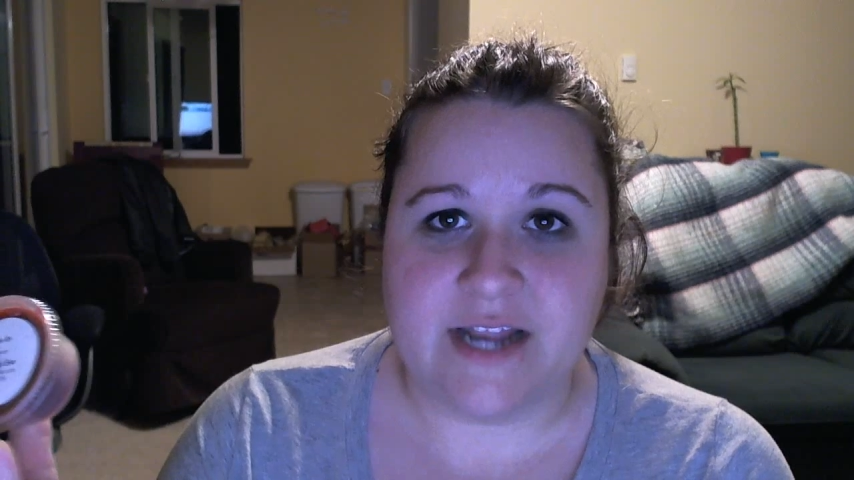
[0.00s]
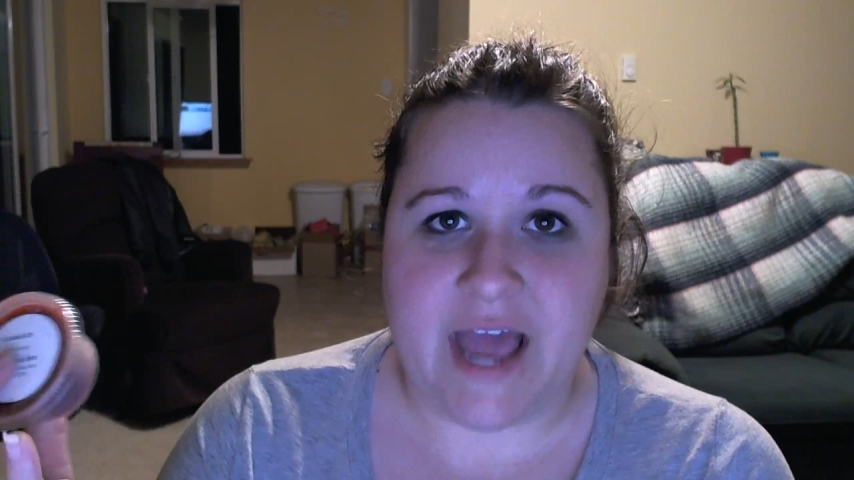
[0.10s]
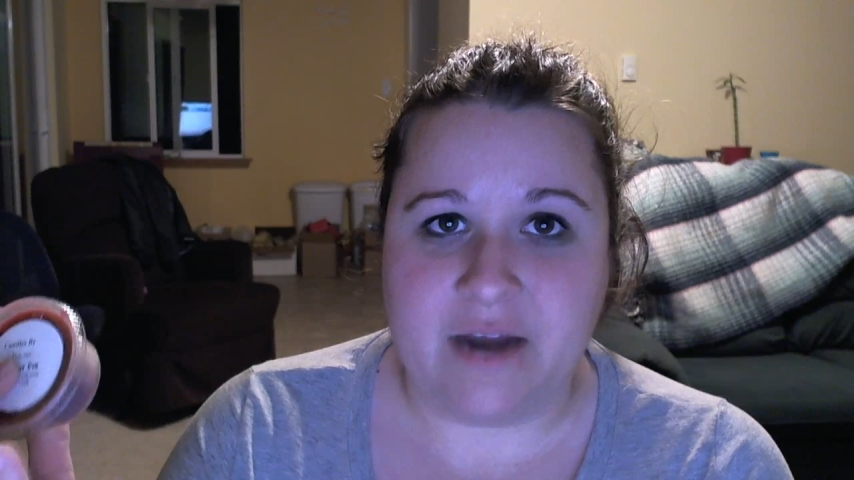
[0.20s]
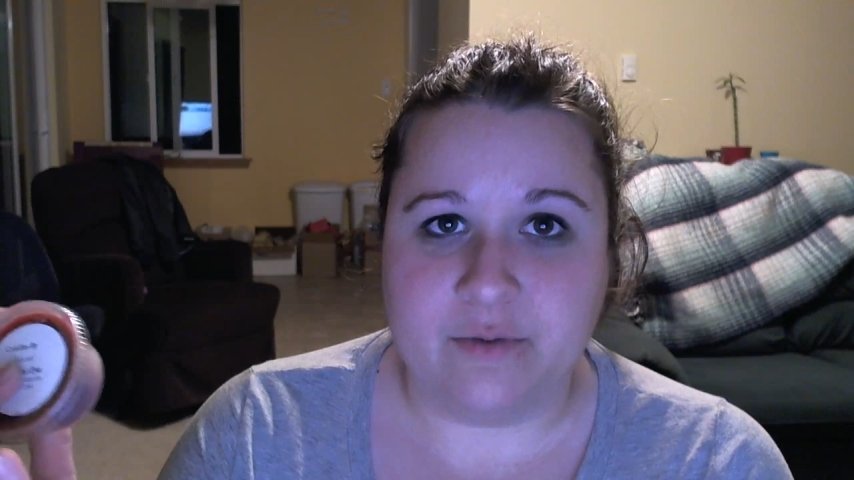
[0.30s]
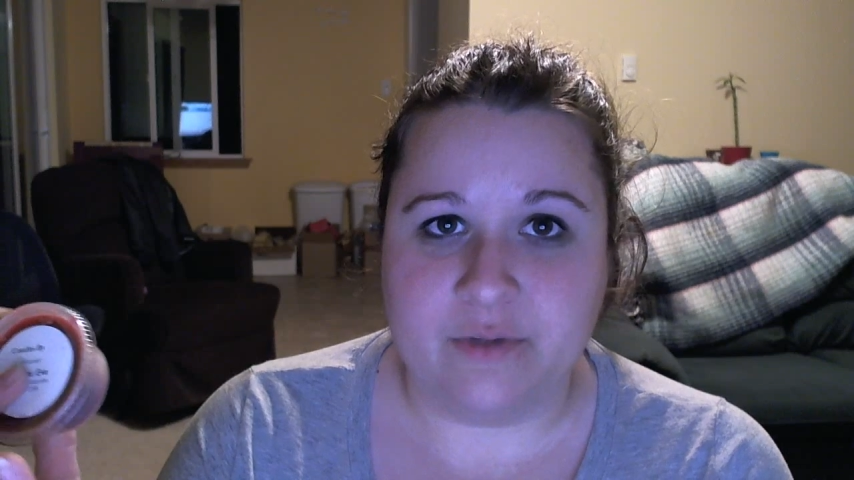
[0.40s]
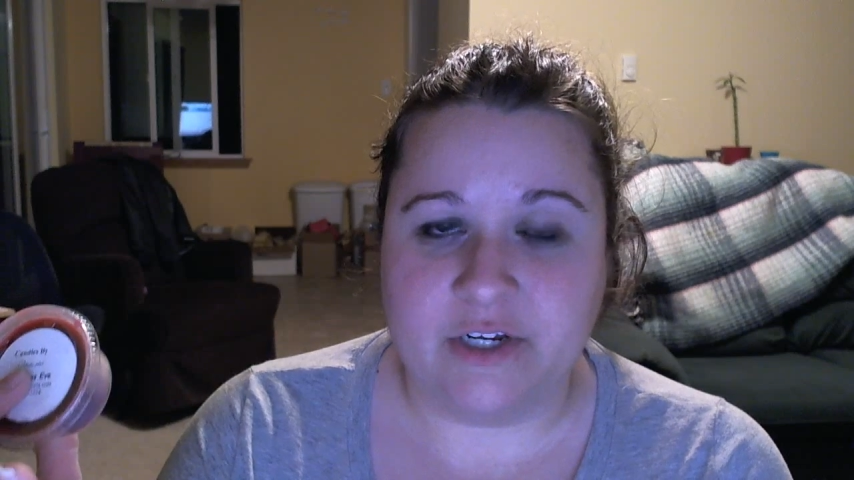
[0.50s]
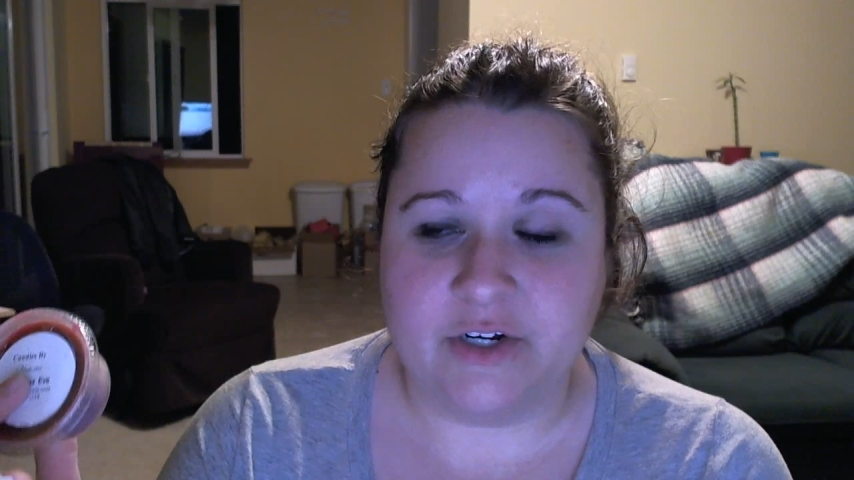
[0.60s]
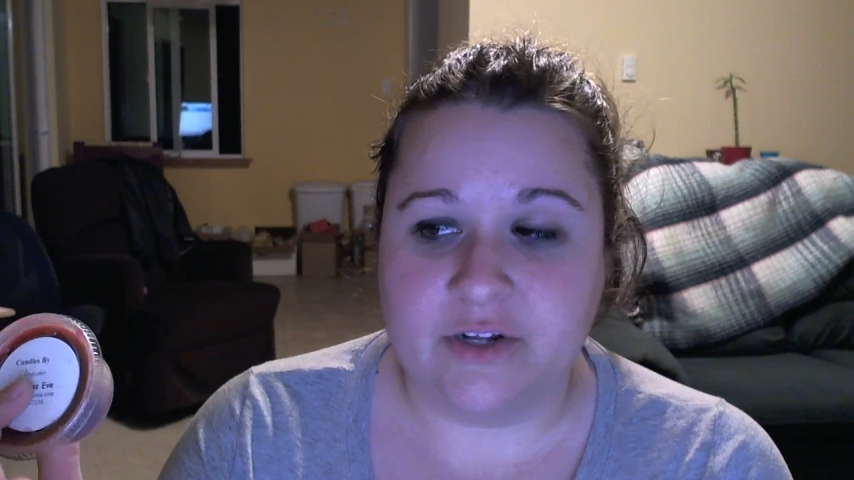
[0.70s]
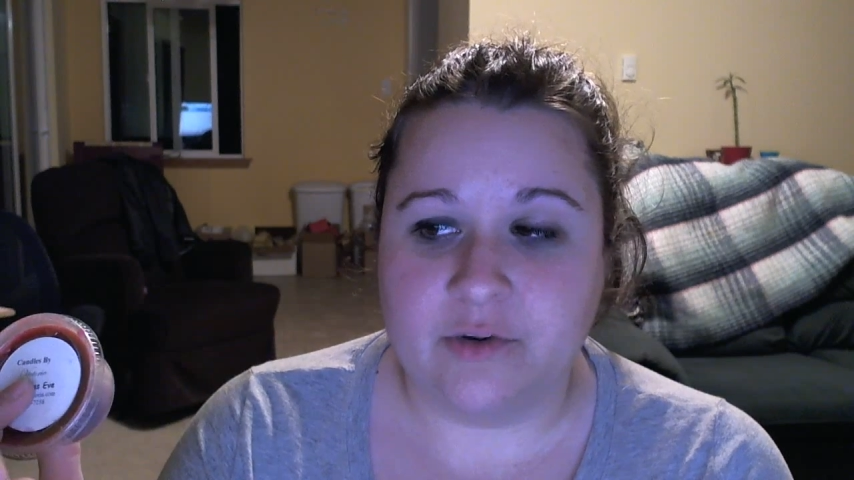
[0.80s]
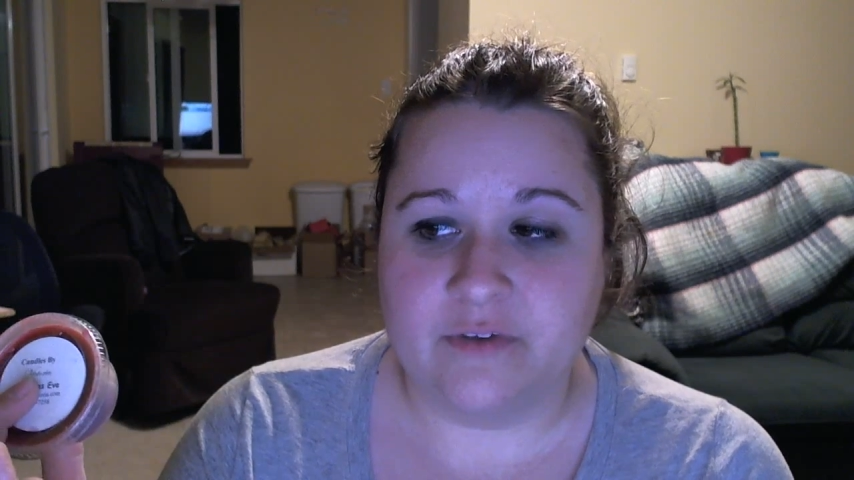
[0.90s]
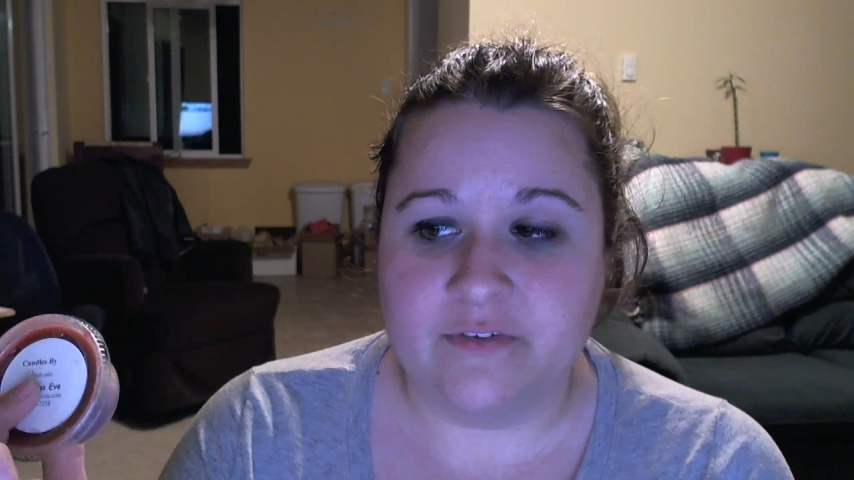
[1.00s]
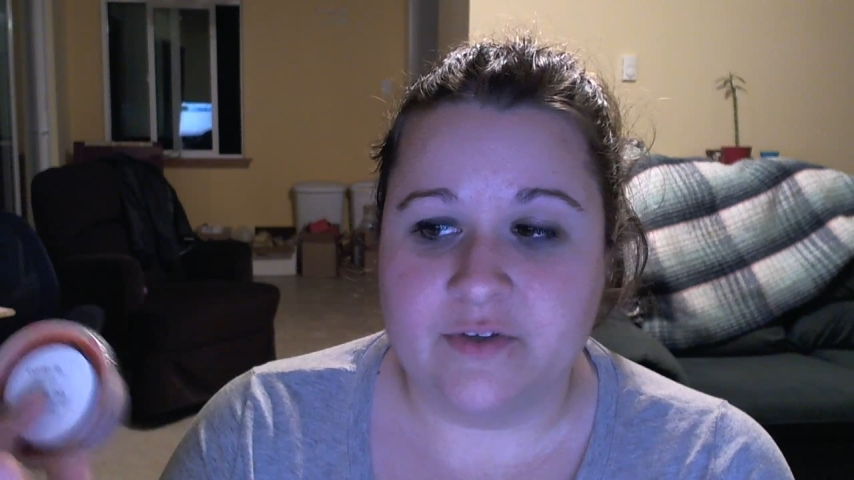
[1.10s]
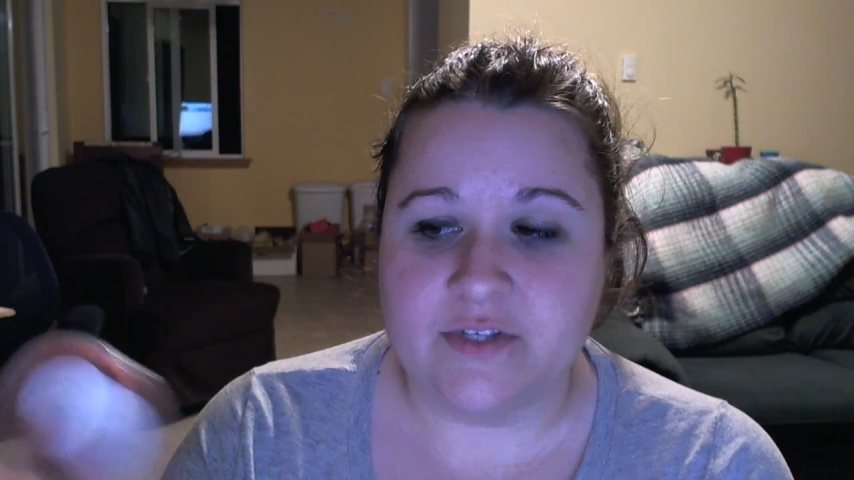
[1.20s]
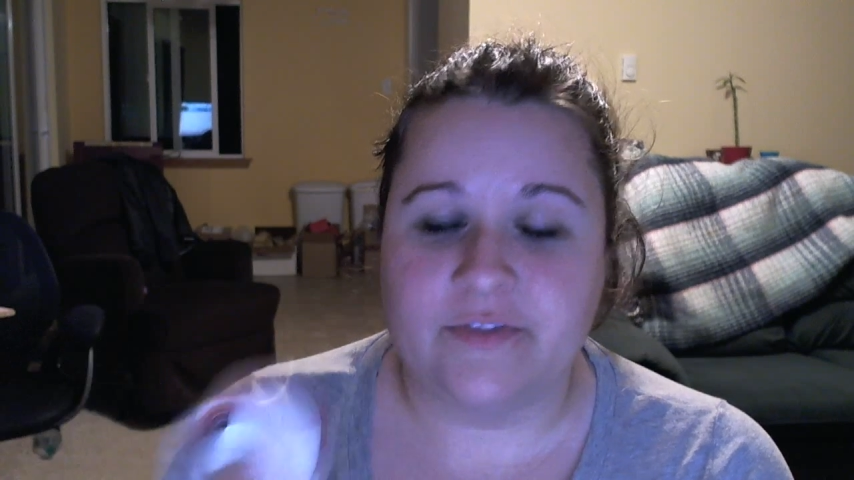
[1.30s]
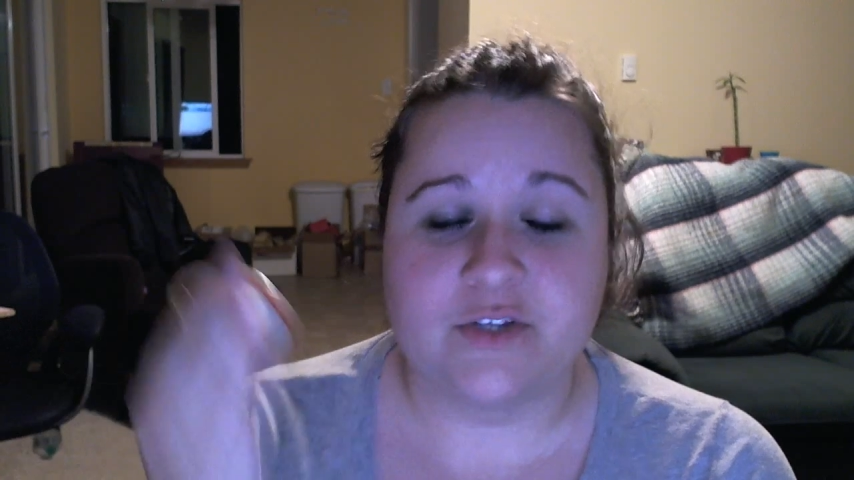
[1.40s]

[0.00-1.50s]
I hadn't really heard any reviews on,